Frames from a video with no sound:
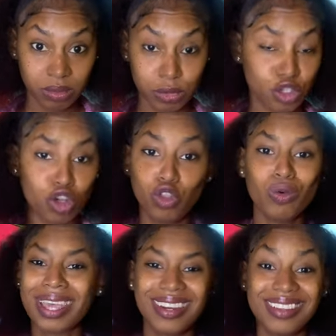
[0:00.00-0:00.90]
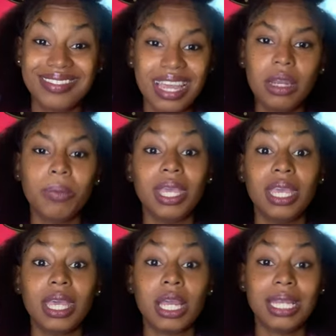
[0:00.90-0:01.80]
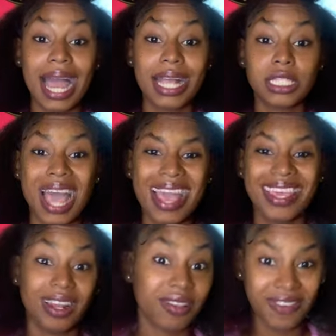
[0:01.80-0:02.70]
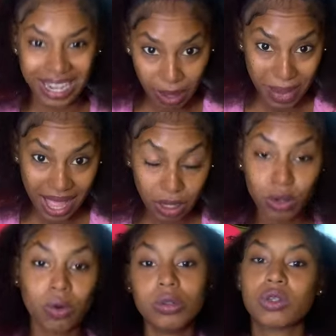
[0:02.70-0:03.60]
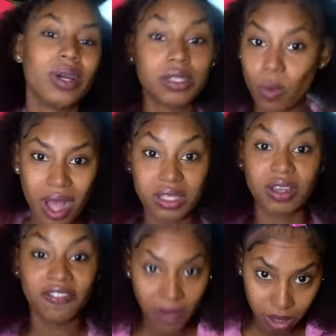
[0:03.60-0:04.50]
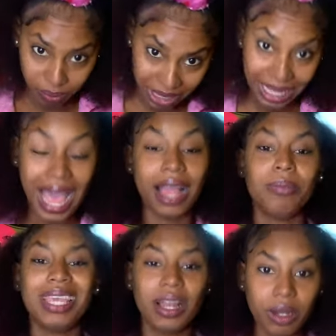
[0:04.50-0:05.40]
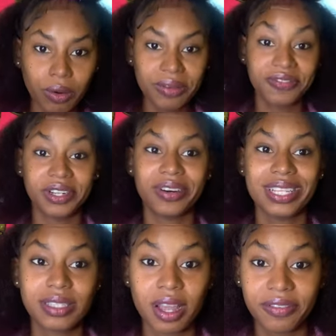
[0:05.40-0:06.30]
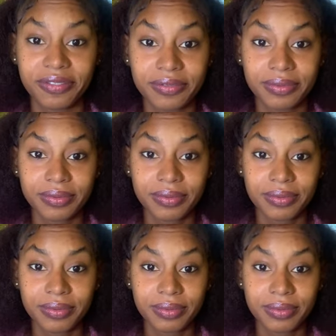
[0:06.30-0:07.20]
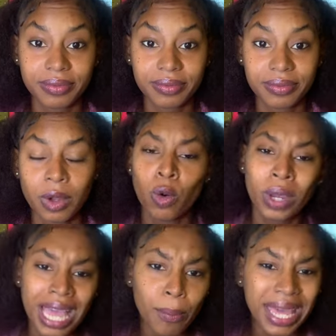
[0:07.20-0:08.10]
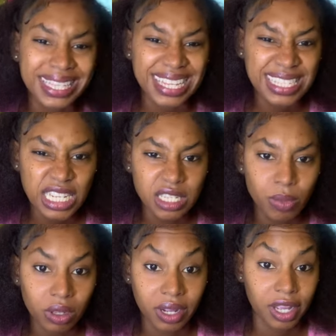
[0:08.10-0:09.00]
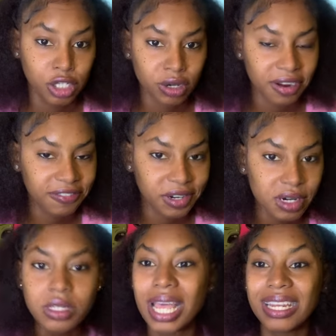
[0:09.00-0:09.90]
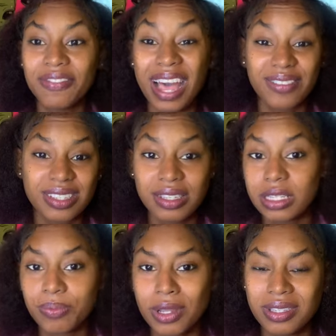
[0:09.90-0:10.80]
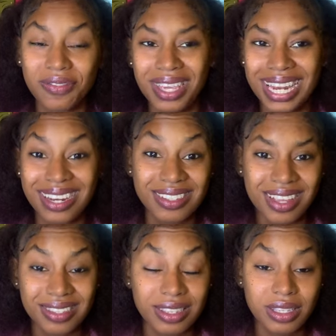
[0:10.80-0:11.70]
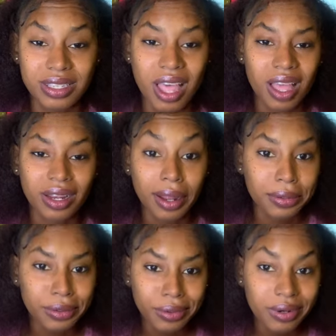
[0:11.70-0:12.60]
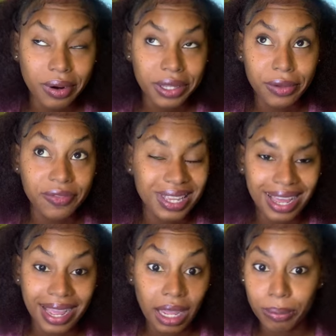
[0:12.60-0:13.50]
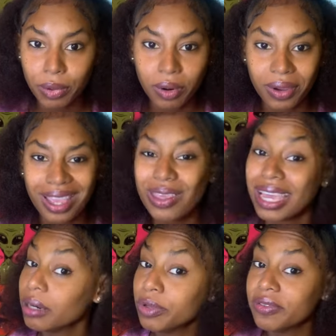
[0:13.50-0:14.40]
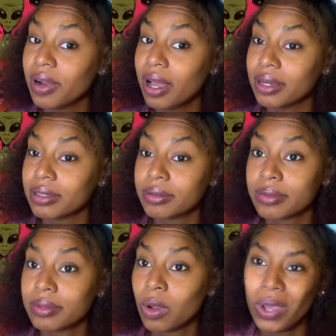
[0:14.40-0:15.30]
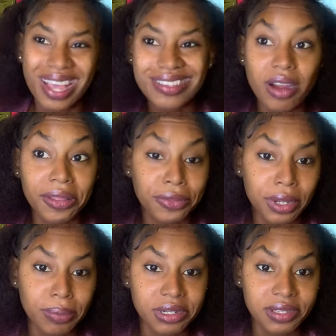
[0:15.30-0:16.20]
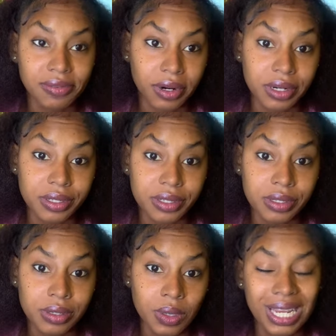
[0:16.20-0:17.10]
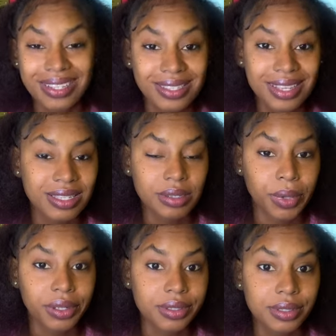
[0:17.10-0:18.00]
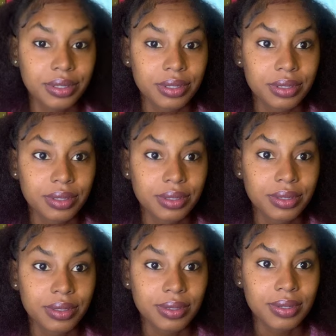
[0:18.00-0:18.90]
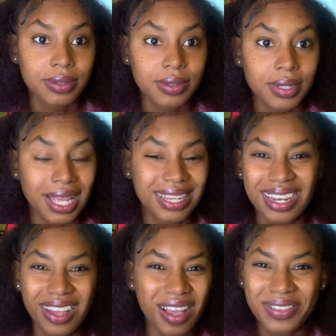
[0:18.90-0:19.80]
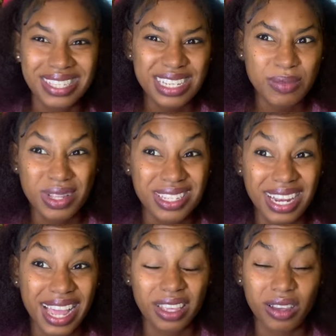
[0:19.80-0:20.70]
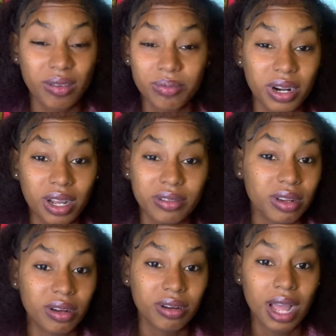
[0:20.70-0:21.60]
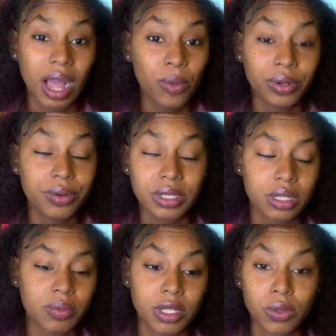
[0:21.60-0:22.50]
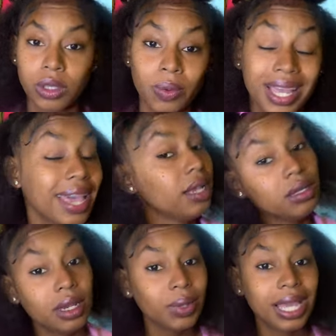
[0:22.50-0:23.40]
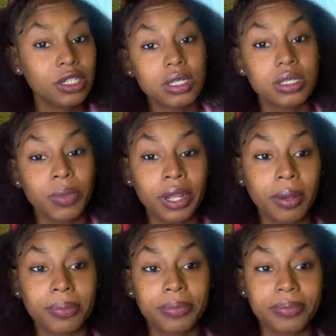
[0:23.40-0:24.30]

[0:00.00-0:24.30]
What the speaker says: So you cannot tell me that I cannot find a man who's going to want me and me alone for the rest of. We can make it a 6 month contract first, and if after 6 months you feel like the sex is not good or you feel like I am boring, you can move on. We can start 3 months first, then 6 months. And then after 6 months you're like, yo, bro, no, I wouldn't do 6 months with you again, then we can just break up.